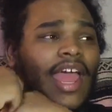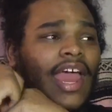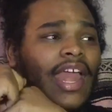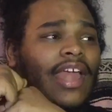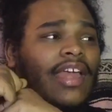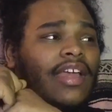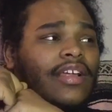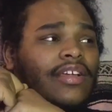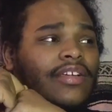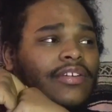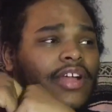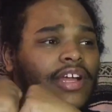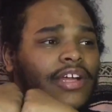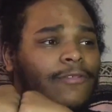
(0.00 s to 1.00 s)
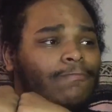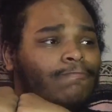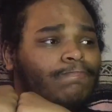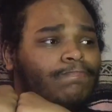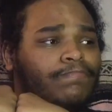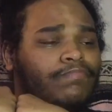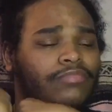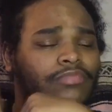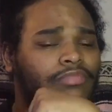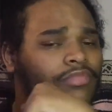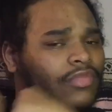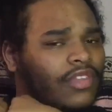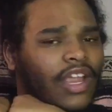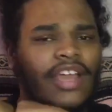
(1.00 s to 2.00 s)
And
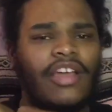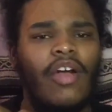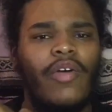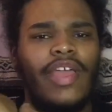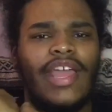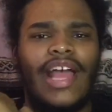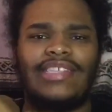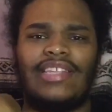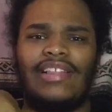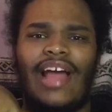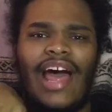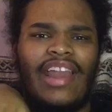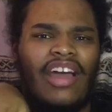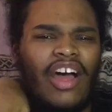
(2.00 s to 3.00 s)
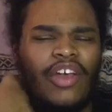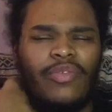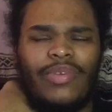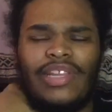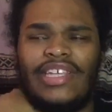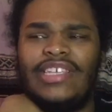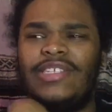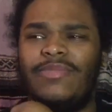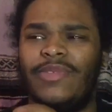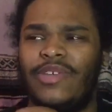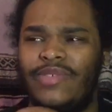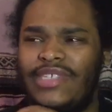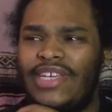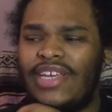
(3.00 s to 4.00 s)
I know he has a lot of unreleased
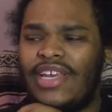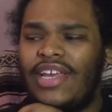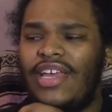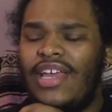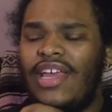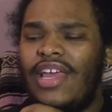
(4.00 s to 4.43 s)
music,